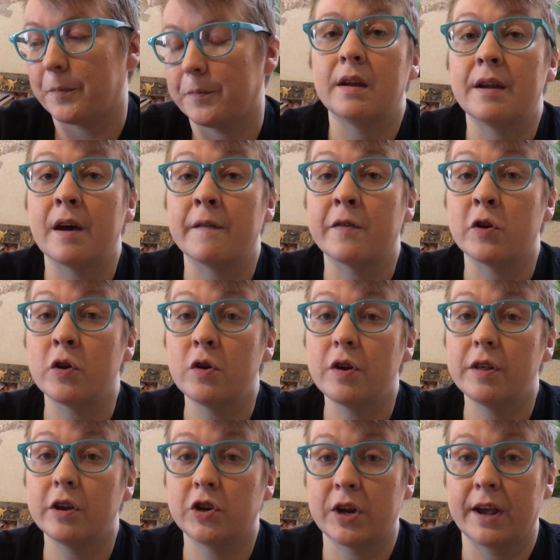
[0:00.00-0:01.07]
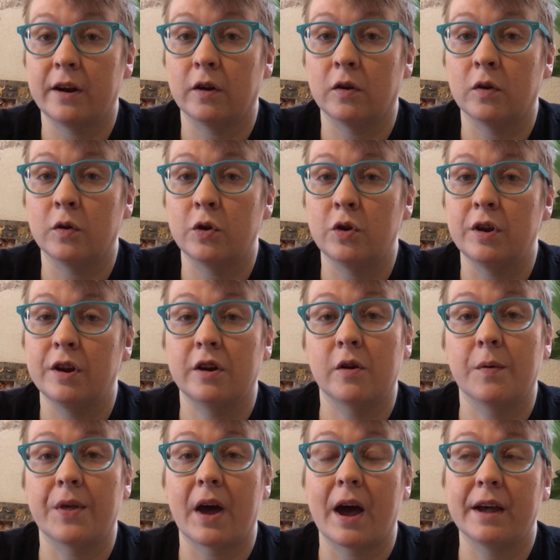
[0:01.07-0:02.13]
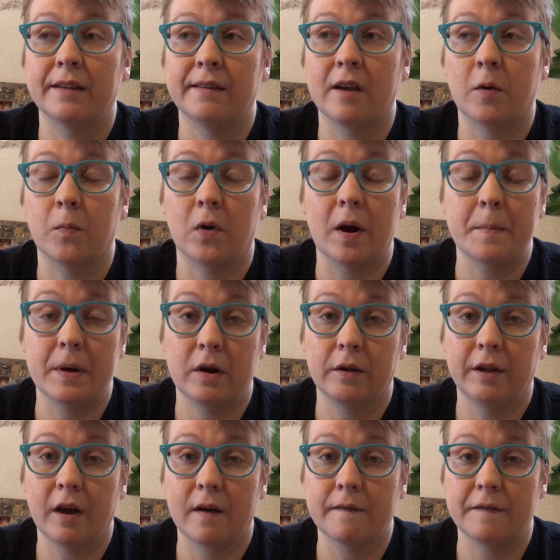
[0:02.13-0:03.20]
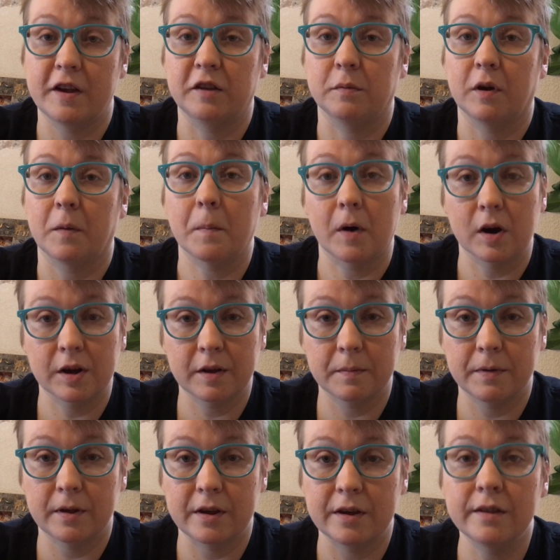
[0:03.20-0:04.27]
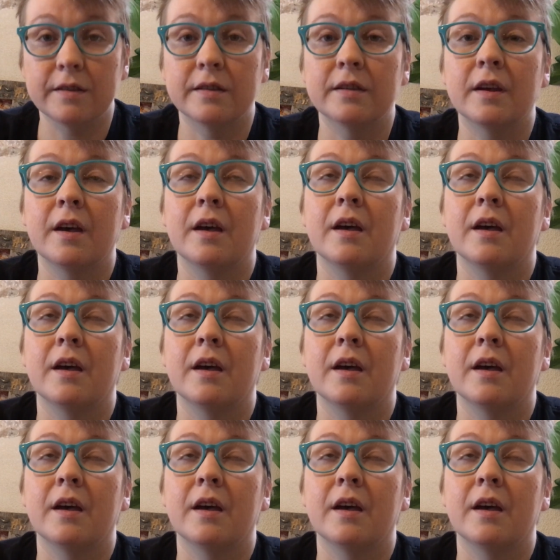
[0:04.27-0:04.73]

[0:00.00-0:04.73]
Now if you're new to the channel, you need to know that I sell primarily on Facebook Marketplace